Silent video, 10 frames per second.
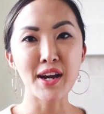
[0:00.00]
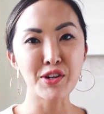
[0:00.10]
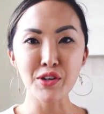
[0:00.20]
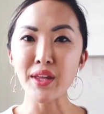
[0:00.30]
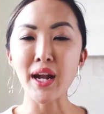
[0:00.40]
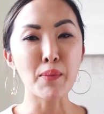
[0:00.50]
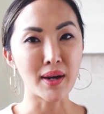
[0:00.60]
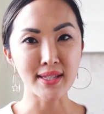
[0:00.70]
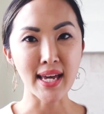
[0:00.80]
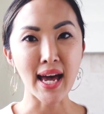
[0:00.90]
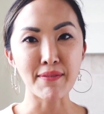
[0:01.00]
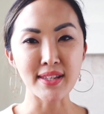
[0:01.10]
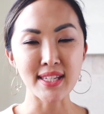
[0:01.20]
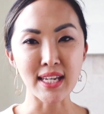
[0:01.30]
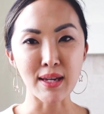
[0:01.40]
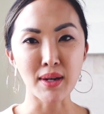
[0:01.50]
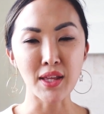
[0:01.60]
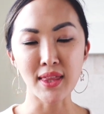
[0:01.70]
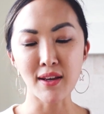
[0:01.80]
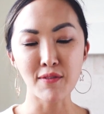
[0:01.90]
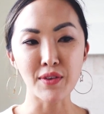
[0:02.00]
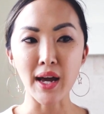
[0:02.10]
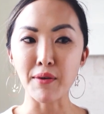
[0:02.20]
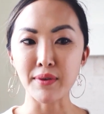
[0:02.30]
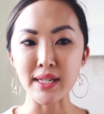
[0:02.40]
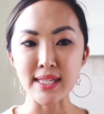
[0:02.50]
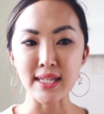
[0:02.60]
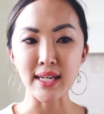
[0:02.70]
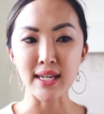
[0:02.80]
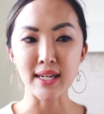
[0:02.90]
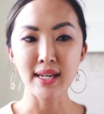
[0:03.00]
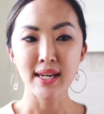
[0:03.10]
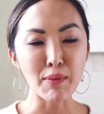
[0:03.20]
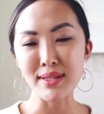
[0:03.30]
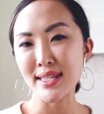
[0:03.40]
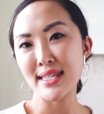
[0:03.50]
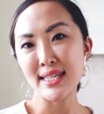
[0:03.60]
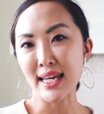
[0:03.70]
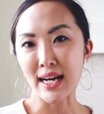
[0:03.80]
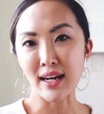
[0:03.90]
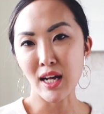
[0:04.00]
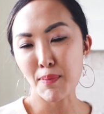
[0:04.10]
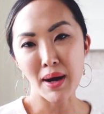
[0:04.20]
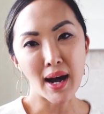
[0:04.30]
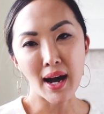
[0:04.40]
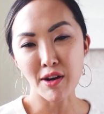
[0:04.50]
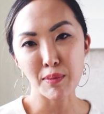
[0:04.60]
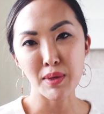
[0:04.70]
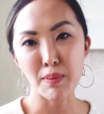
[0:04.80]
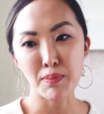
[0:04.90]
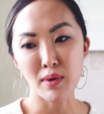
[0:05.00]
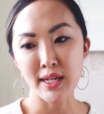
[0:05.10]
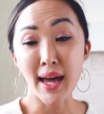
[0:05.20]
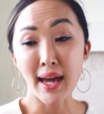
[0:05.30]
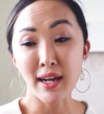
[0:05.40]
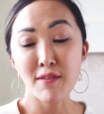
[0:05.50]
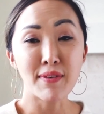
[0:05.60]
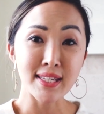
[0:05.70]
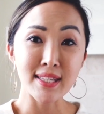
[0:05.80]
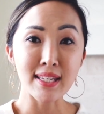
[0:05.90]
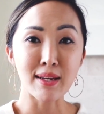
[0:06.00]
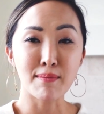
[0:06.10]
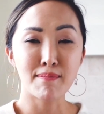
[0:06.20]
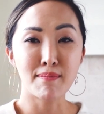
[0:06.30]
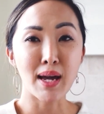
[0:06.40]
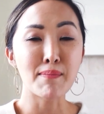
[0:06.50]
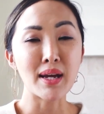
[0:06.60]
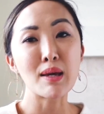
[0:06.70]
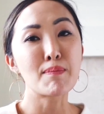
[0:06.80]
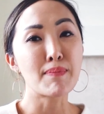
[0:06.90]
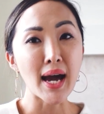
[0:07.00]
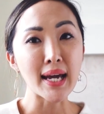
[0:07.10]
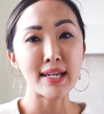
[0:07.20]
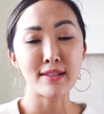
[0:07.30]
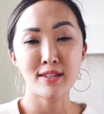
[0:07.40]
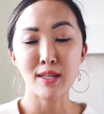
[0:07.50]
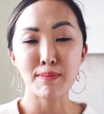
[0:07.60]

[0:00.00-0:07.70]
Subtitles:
I knew that I wanted to have a team, and I think for that reason I wasn't scared about hiring people and investing my money back into the